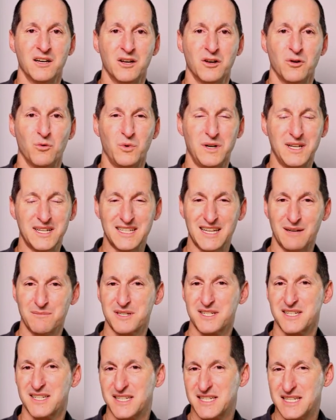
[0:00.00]
When it comes
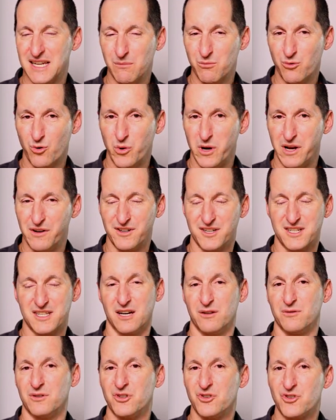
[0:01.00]
to subqueries,
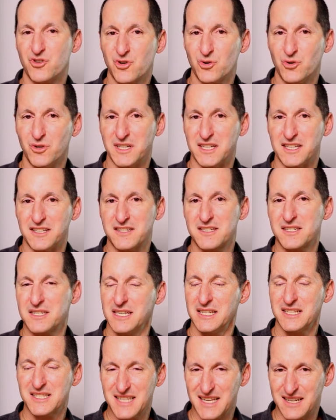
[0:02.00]
though, and joins,
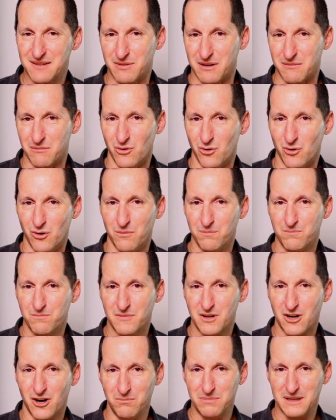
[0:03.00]
things get a bit more
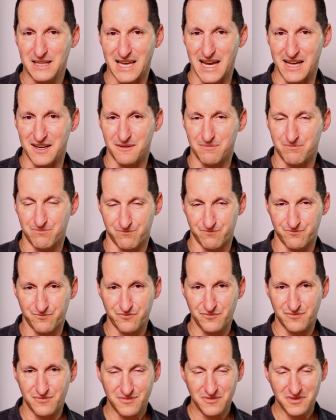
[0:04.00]
complicated.
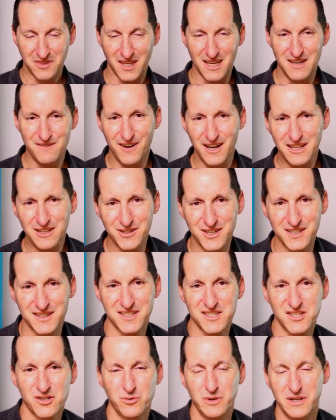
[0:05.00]
If I look at this
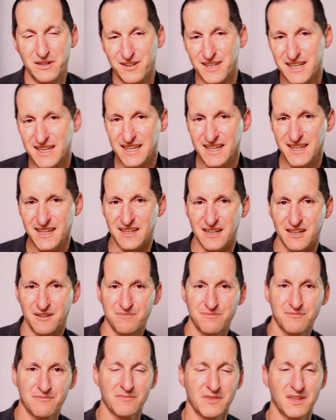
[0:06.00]
query here,
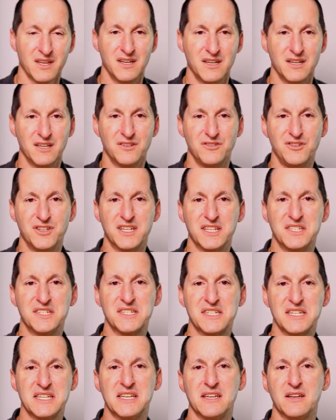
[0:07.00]
you can
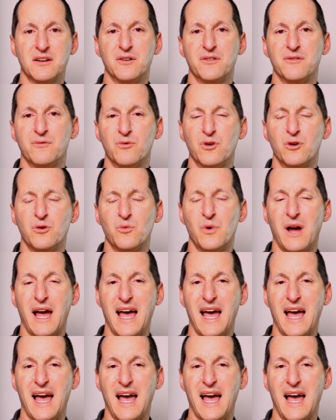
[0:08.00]
see, well,